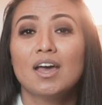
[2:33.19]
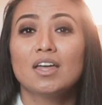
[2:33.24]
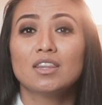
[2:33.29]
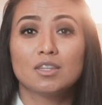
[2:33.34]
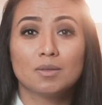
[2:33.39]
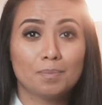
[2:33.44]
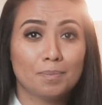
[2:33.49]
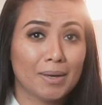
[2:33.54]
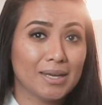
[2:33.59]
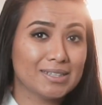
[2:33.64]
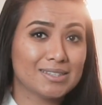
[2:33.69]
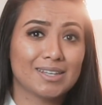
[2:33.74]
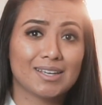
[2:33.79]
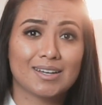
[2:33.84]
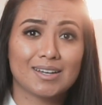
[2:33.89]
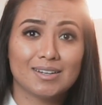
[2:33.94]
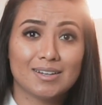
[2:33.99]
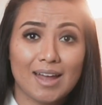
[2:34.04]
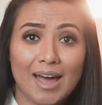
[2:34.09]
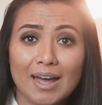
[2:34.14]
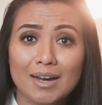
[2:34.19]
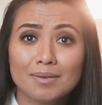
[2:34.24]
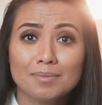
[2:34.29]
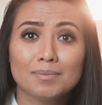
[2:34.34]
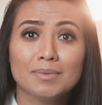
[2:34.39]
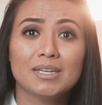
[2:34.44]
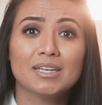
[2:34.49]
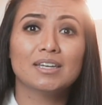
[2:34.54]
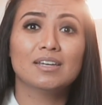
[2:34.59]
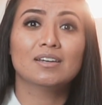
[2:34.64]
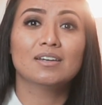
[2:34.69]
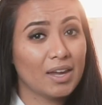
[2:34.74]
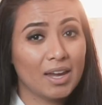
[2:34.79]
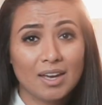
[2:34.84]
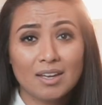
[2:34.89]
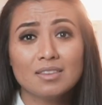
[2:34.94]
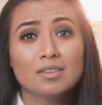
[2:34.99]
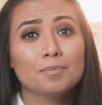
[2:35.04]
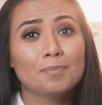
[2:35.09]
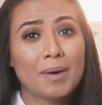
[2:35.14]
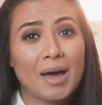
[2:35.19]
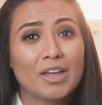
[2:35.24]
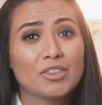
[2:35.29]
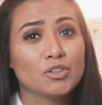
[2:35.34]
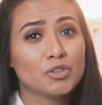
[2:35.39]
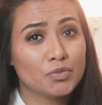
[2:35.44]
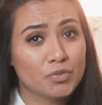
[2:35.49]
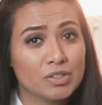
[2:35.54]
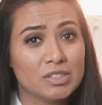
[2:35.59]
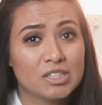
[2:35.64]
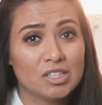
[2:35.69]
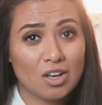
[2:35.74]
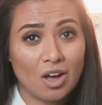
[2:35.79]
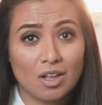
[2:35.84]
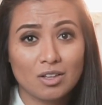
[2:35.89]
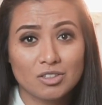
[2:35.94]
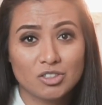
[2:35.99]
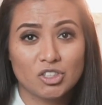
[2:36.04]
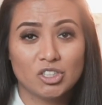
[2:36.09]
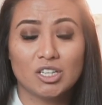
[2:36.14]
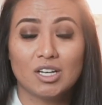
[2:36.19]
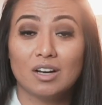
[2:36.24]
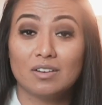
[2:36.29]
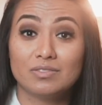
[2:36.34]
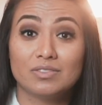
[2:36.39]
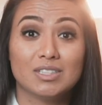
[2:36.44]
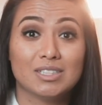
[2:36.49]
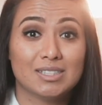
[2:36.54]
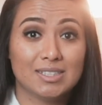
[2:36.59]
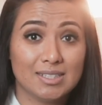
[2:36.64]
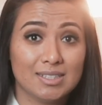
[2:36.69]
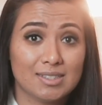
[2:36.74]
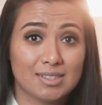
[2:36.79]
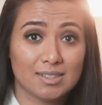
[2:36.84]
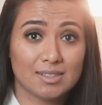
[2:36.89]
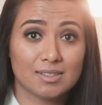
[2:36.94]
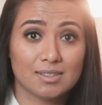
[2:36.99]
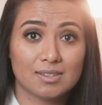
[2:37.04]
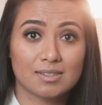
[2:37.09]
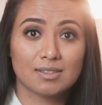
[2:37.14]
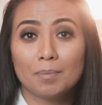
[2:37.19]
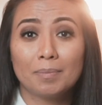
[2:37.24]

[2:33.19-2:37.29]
the basic anatomy, and the pathophysiology of diseases.